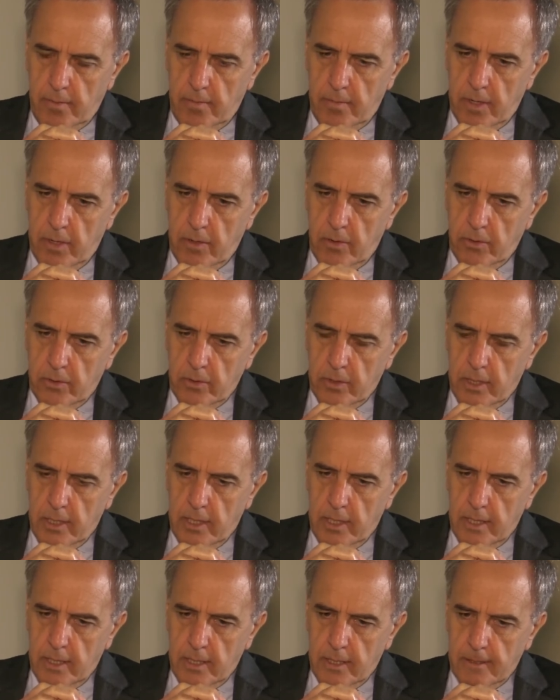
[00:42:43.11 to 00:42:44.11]
Because
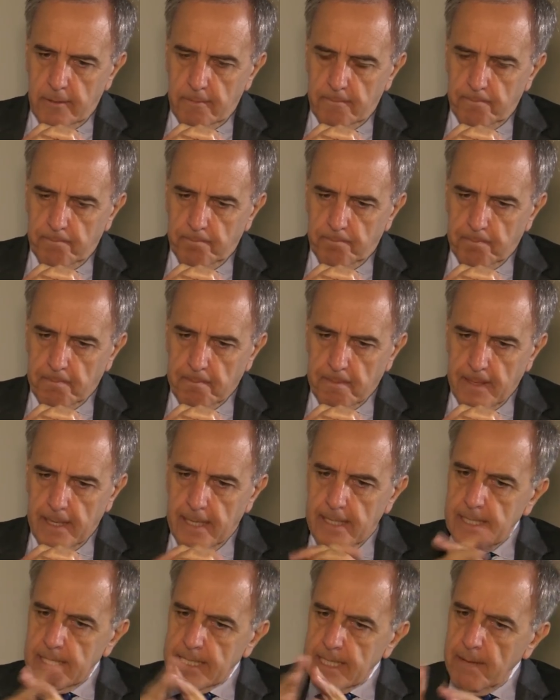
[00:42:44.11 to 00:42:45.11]

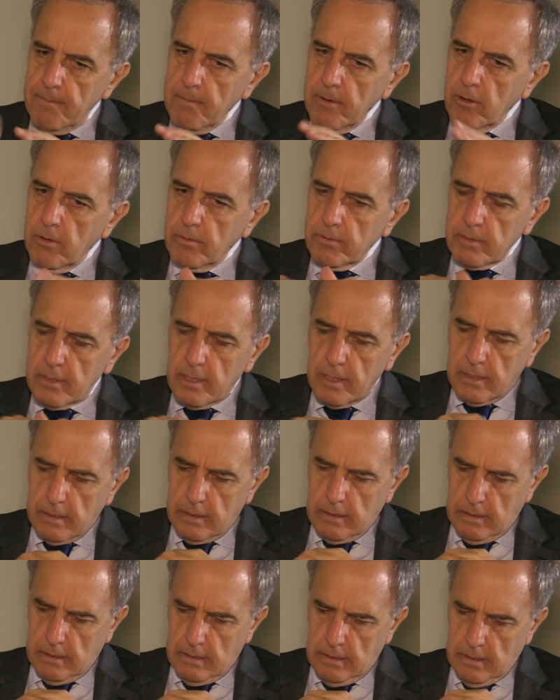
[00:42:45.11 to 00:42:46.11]
in some
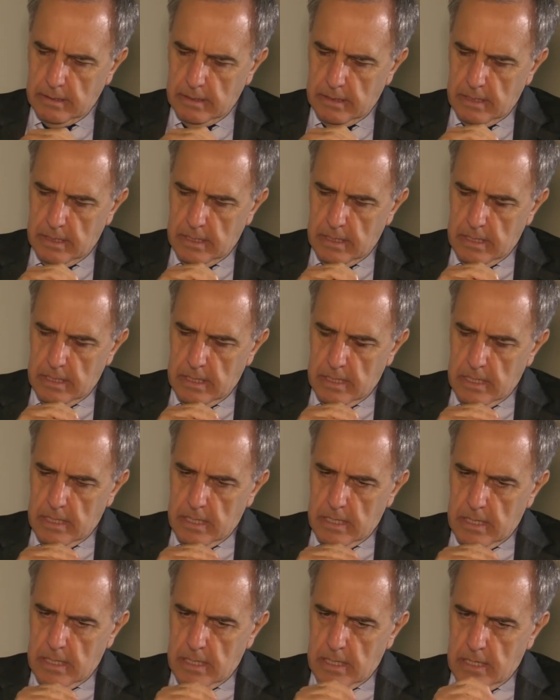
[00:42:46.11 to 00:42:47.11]
contexts,
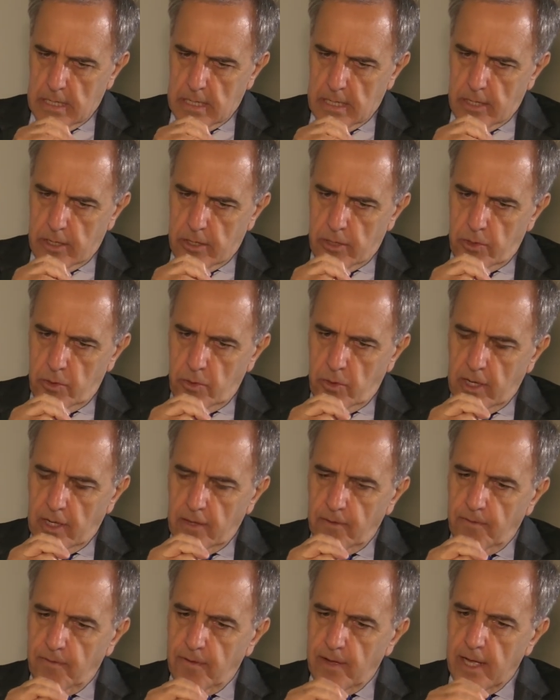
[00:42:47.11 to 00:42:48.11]
you
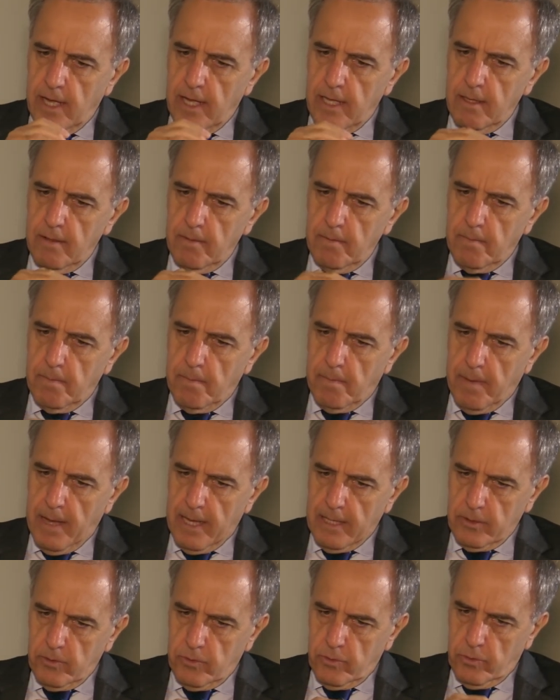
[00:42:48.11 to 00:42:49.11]
can find
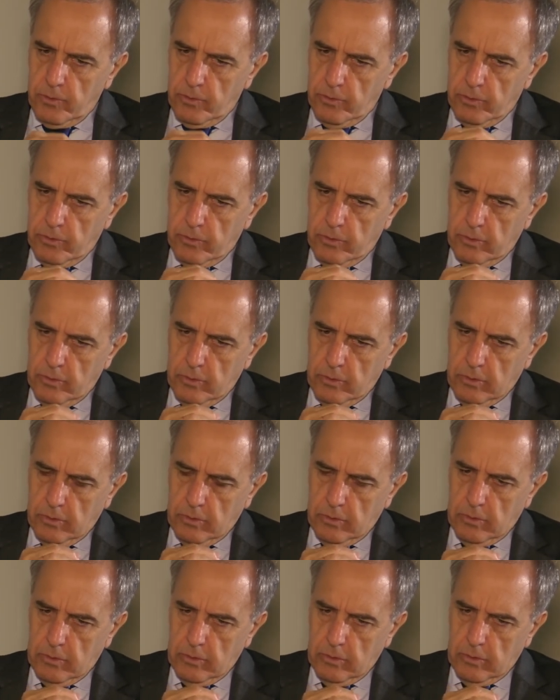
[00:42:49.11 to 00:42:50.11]
pastors
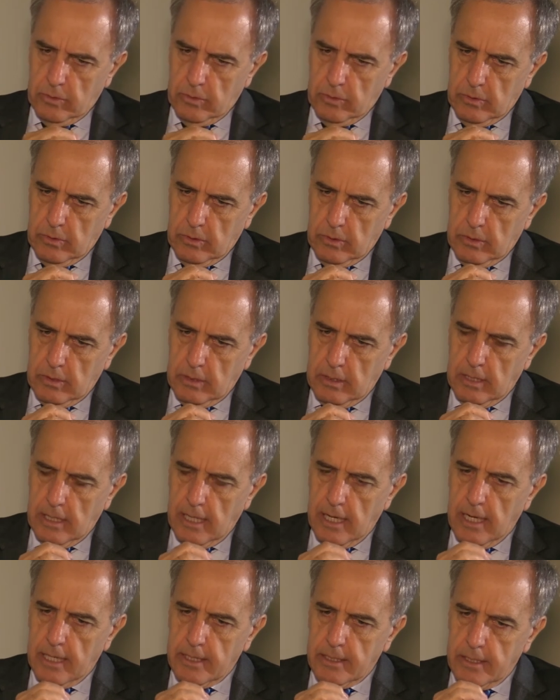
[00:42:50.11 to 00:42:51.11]

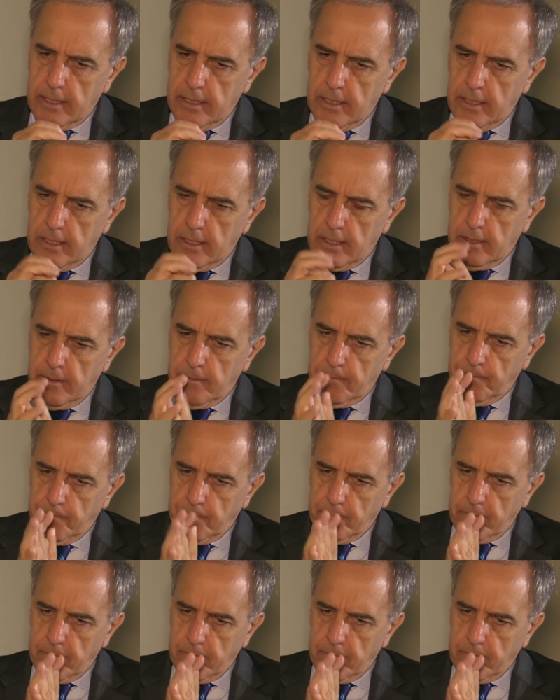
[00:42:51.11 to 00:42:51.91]
that